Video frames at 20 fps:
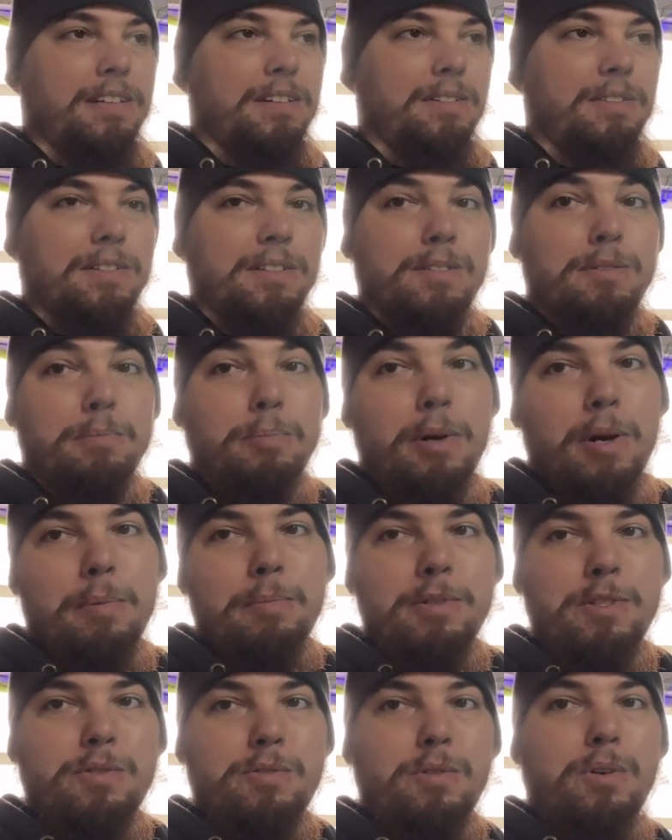you know, the
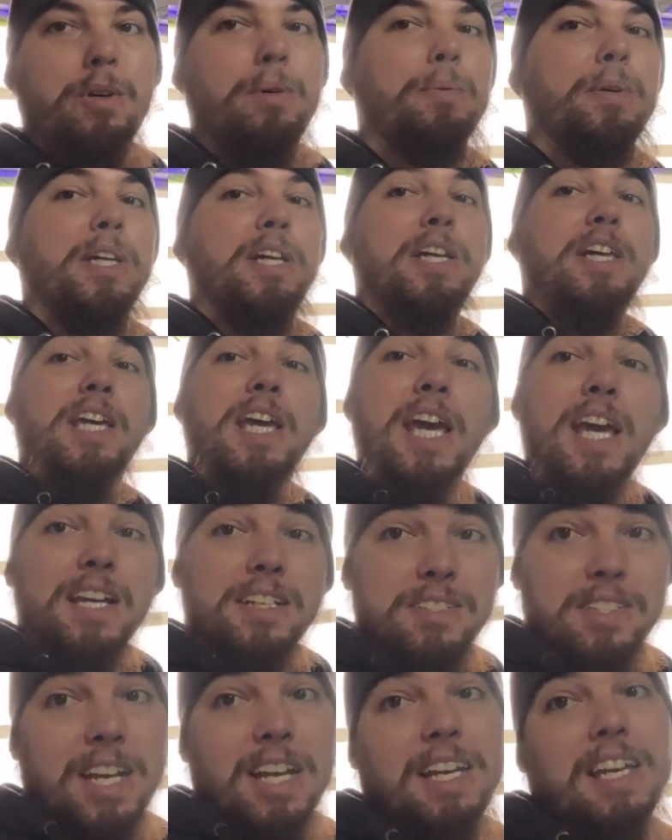department store where he
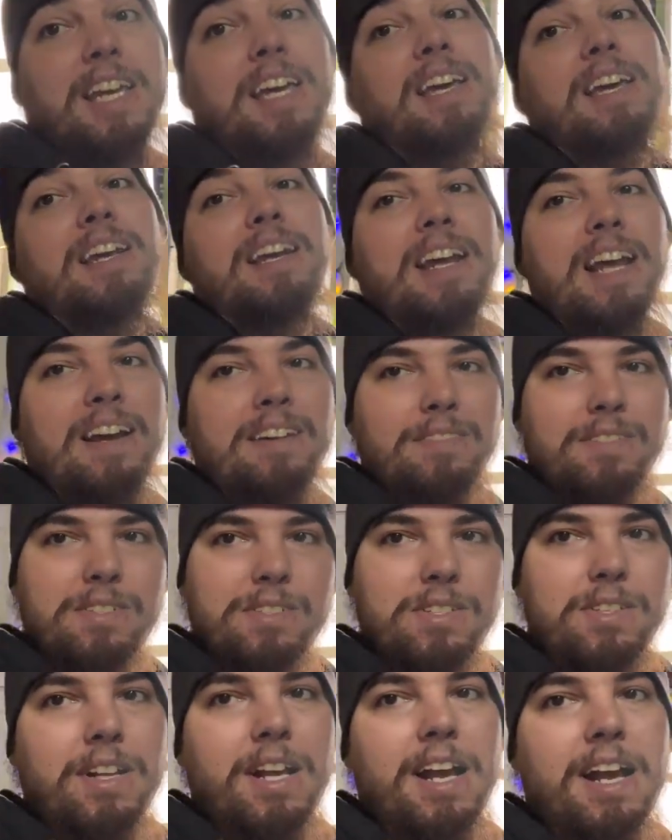kicks that kid down the
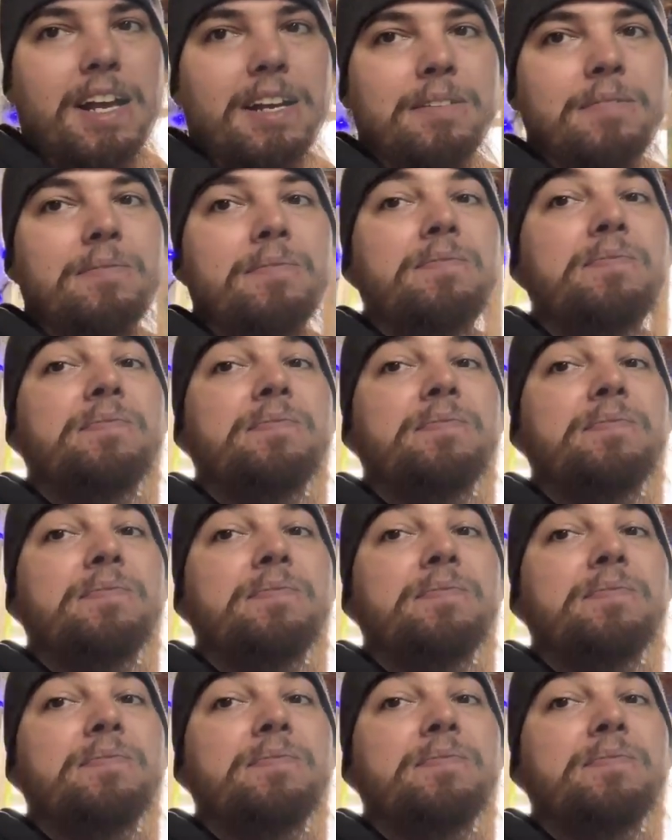slide.